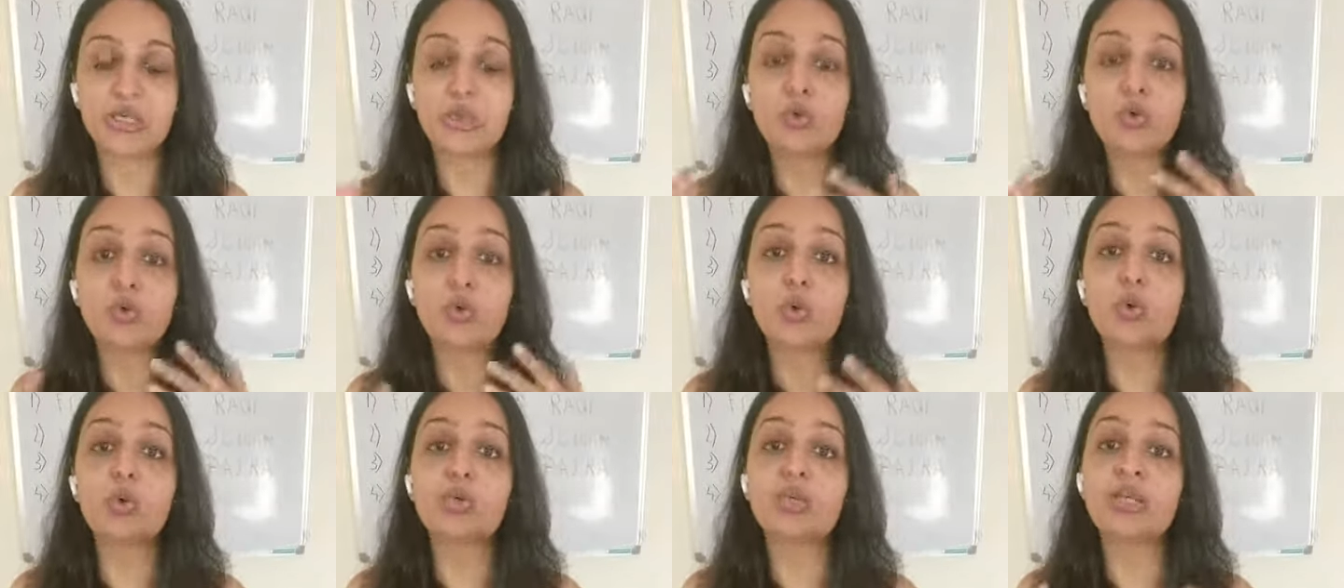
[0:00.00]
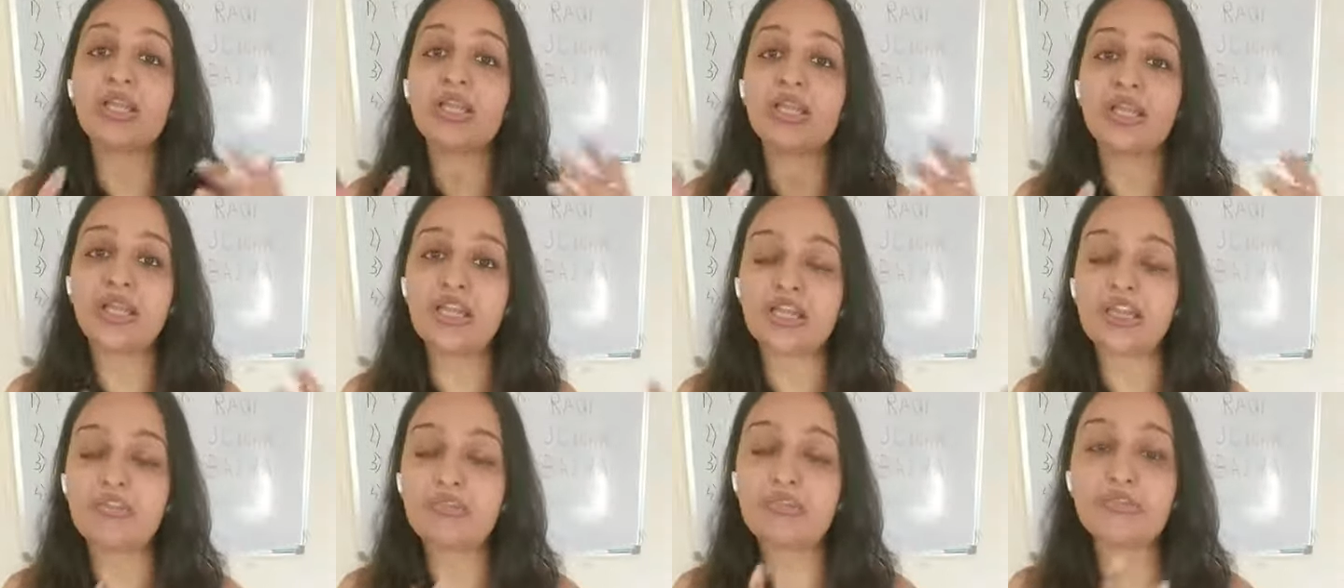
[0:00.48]
You don't need
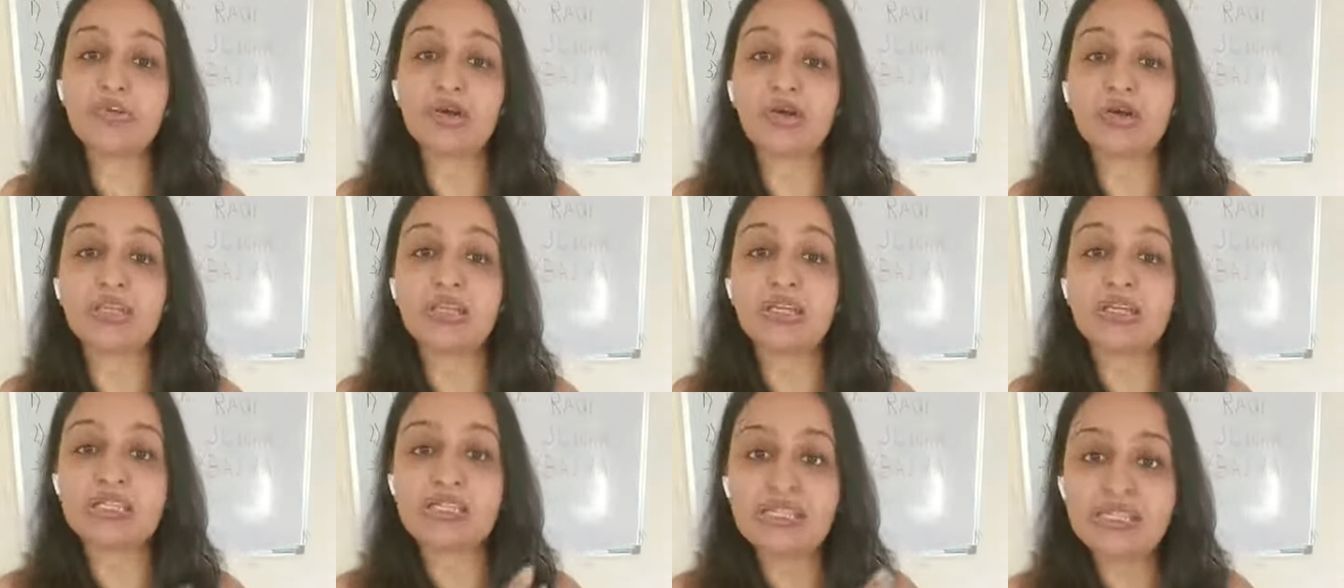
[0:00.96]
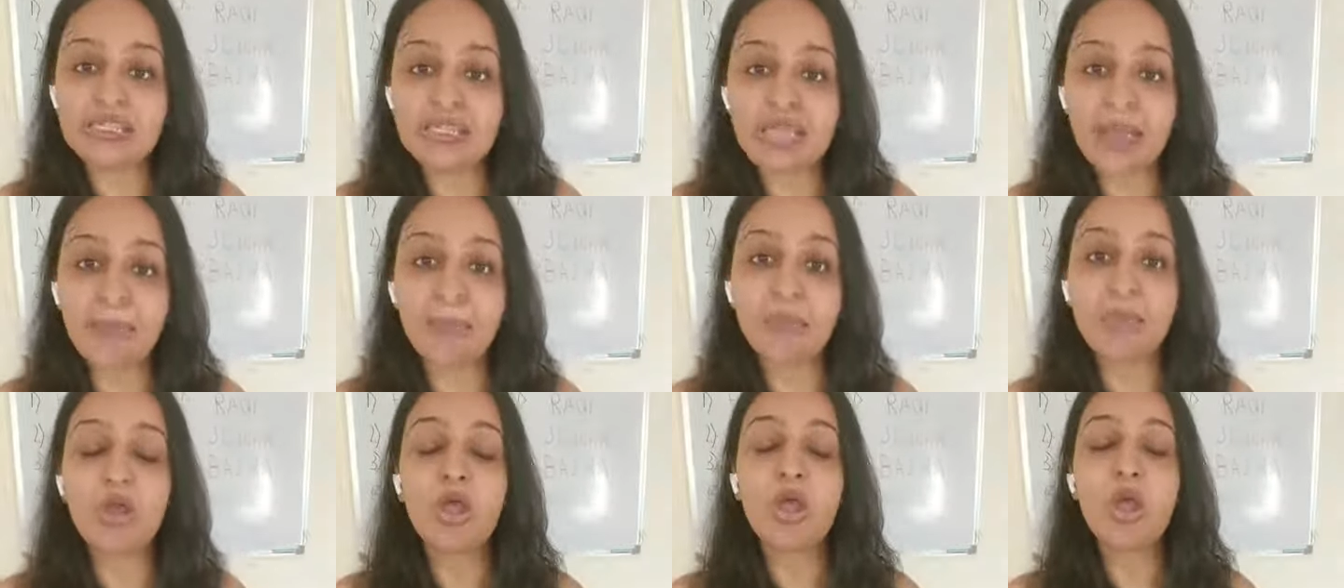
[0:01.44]
any further
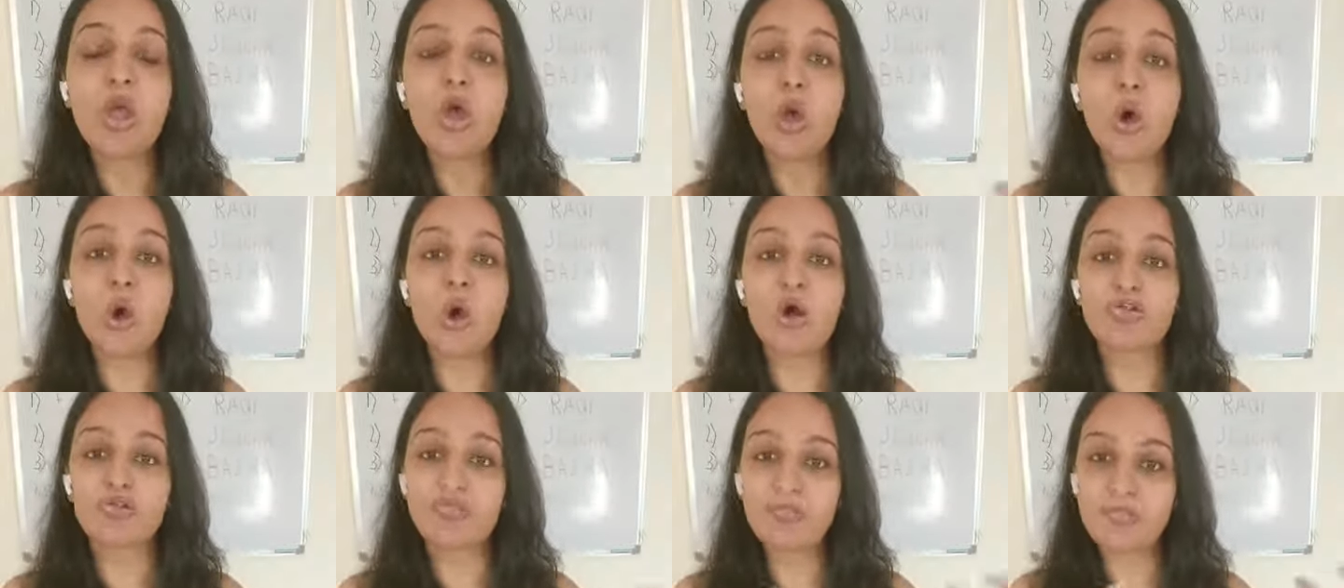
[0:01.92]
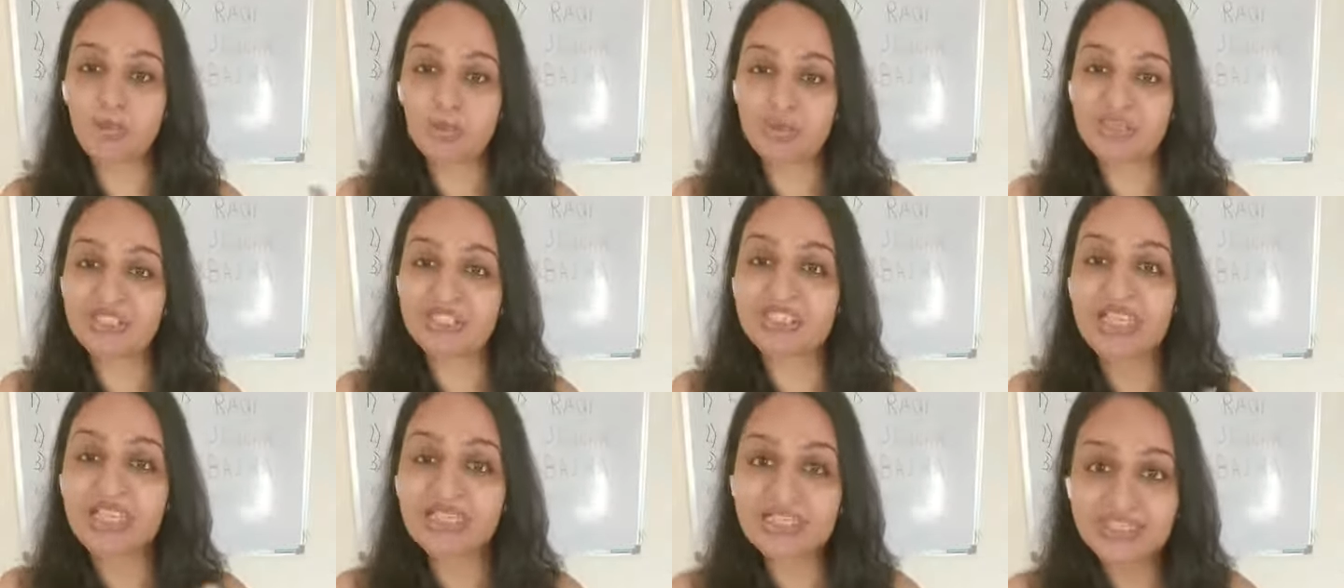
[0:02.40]
step of
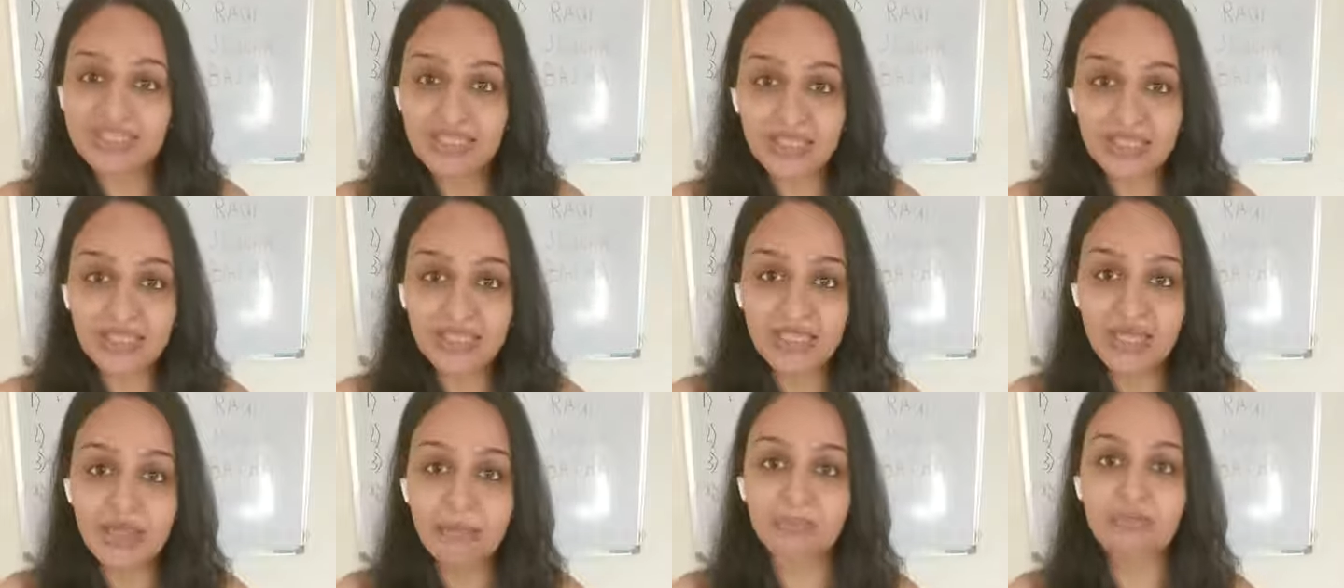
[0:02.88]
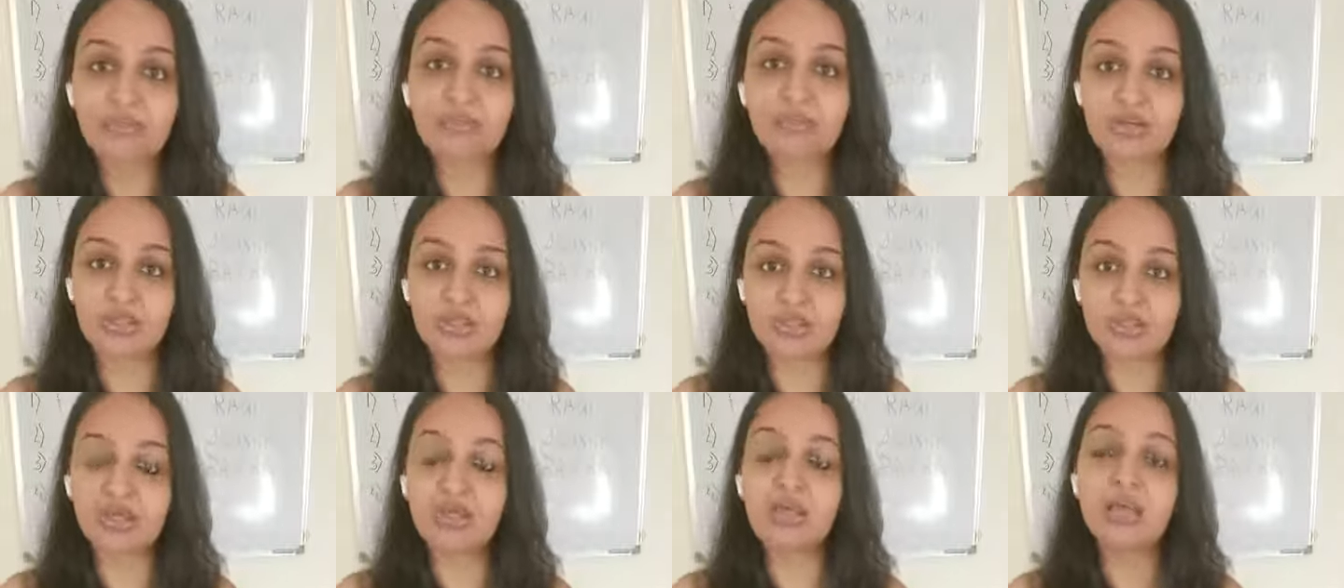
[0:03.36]
processing them
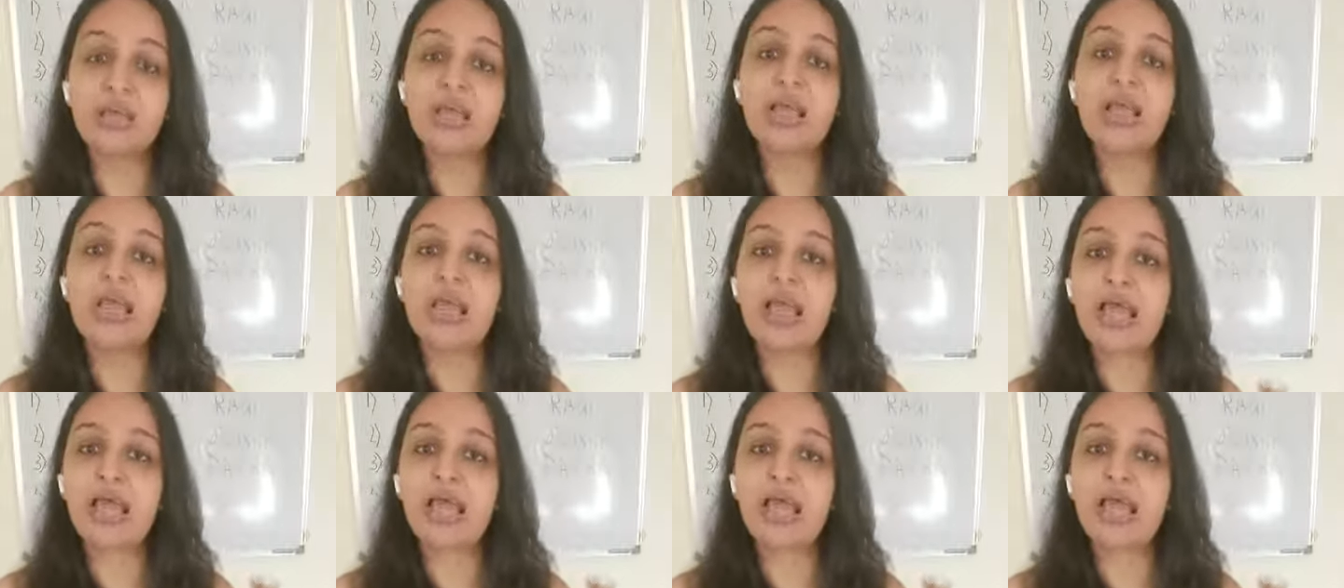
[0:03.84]
further,